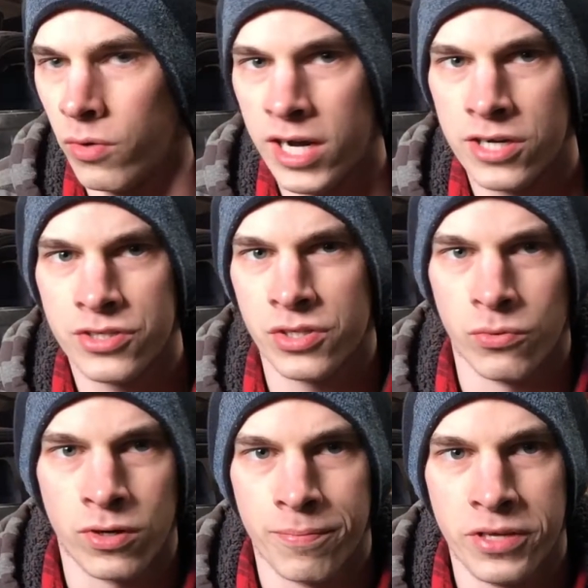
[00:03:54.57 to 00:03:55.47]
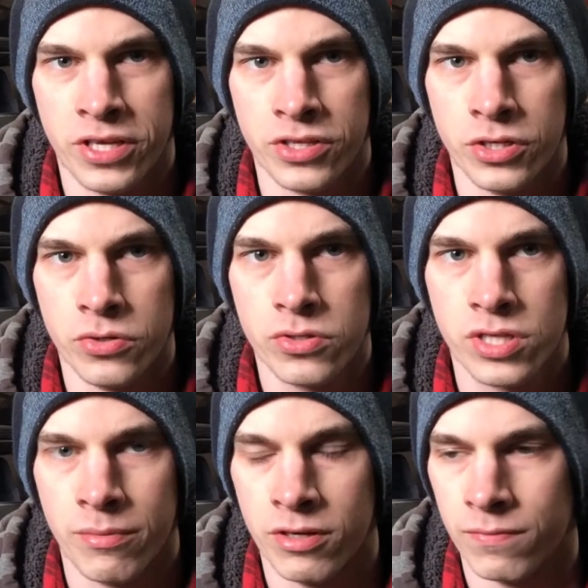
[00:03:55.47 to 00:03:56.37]
the wires that weren't being
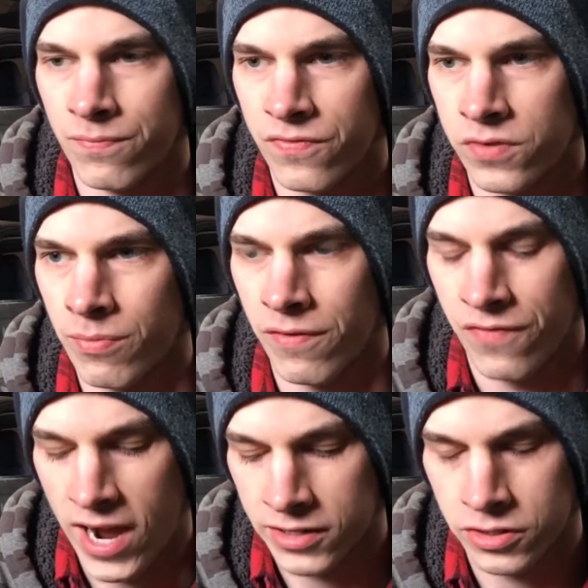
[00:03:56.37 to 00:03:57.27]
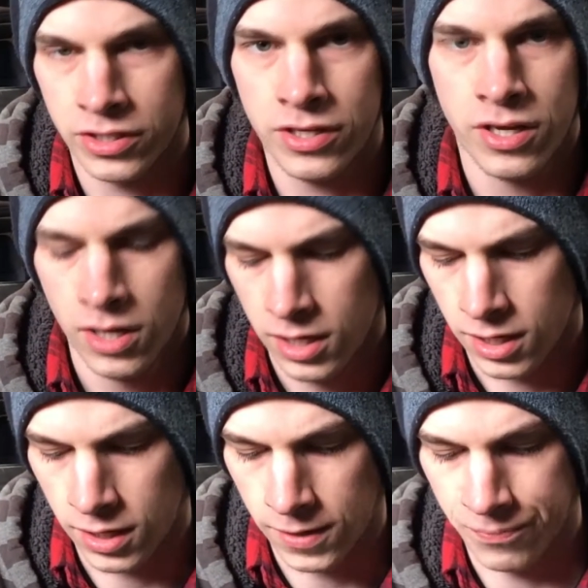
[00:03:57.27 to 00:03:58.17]
used. I mean, from the factory,
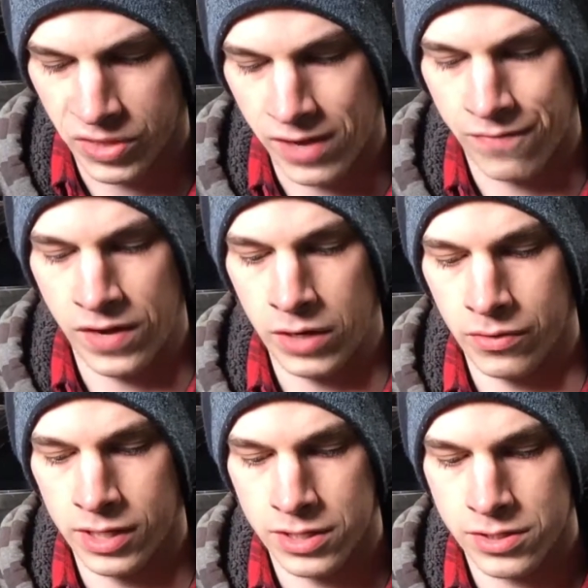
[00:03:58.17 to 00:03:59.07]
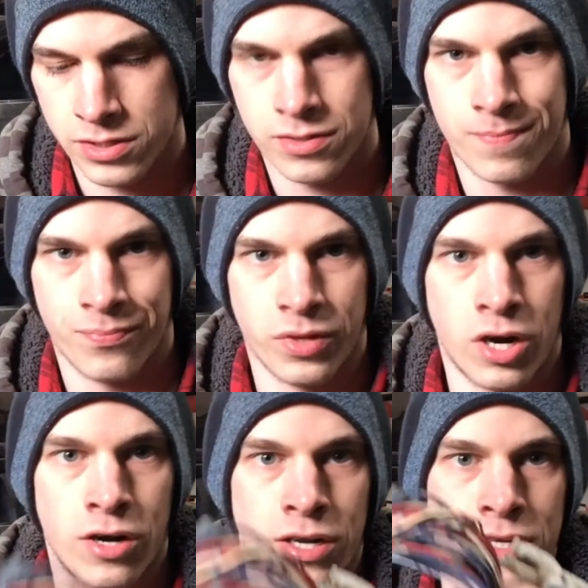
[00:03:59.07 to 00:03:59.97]
I found this
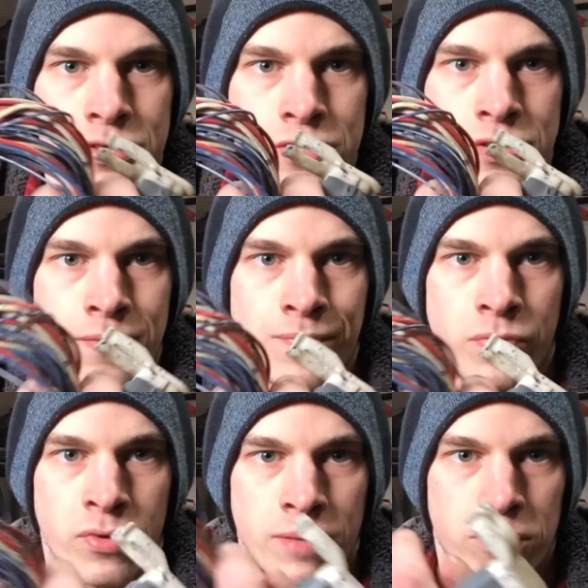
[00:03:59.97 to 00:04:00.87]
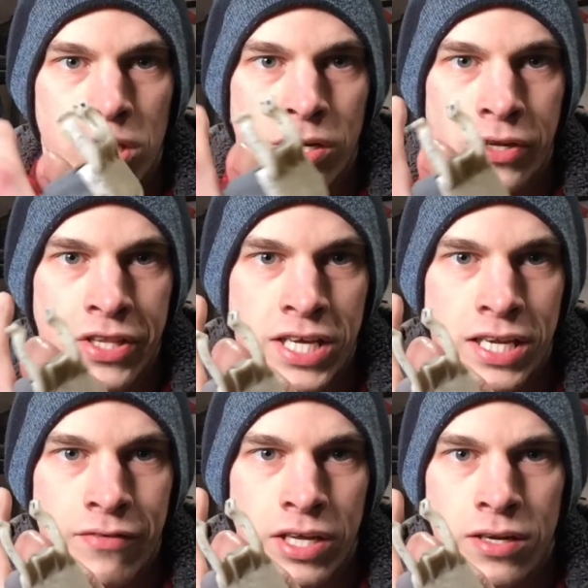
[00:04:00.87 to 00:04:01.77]
harness with a plug on the
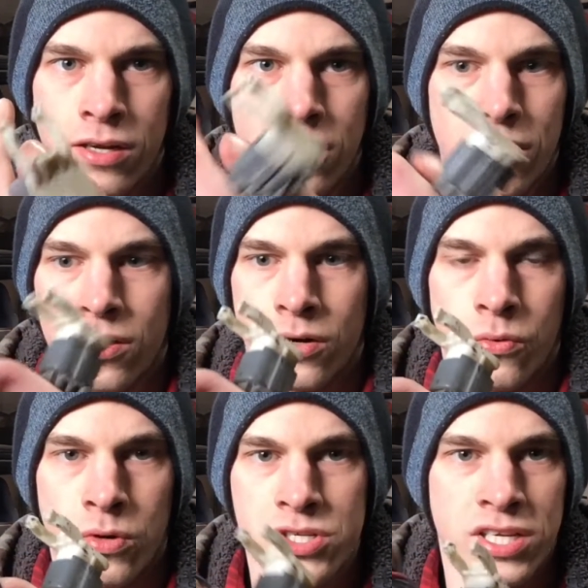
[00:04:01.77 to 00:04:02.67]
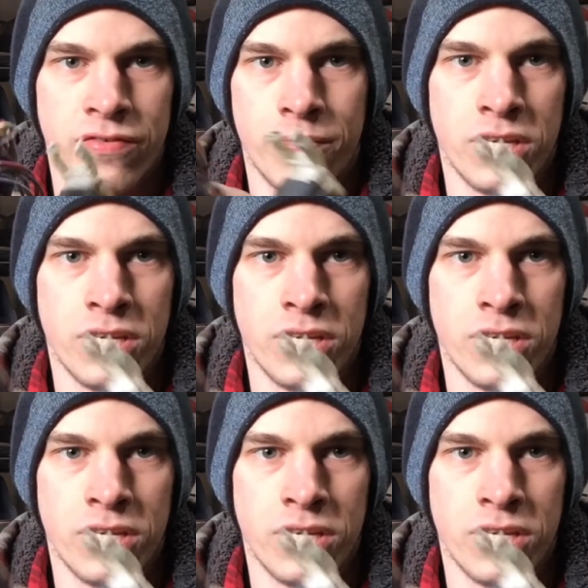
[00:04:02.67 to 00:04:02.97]
end of it wasn't even